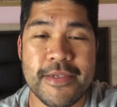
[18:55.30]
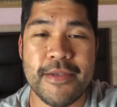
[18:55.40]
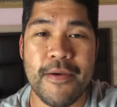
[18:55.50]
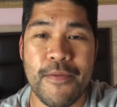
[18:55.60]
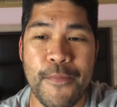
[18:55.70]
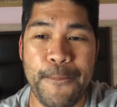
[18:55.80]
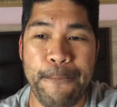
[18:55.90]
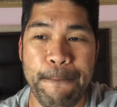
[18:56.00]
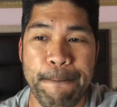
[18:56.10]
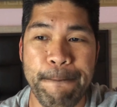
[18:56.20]
So
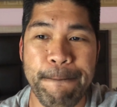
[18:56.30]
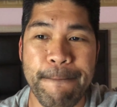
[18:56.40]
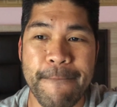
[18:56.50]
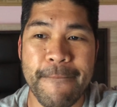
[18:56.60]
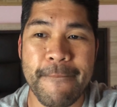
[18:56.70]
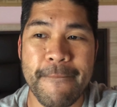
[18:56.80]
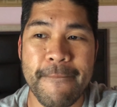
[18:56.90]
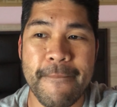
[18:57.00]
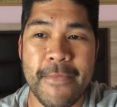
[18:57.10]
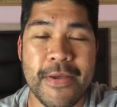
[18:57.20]

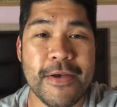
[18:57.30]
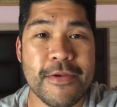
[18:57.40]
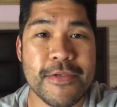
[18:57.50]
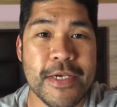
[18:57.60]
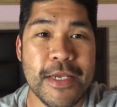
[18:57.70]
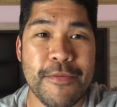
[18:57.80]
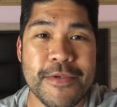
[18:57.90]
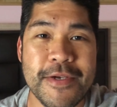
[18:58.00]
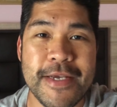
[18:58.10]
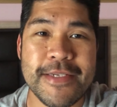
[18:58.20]
I'll check in
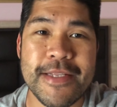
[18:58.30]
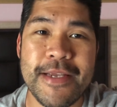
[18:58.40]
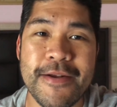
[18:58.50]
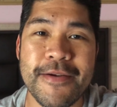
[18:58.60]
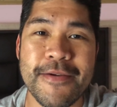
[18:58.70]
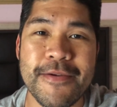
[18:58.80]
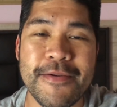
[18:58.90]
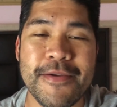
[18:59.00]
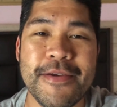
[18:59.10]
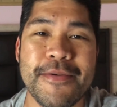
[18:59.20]
with you guys
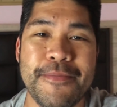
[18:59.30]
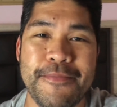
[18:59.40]
later.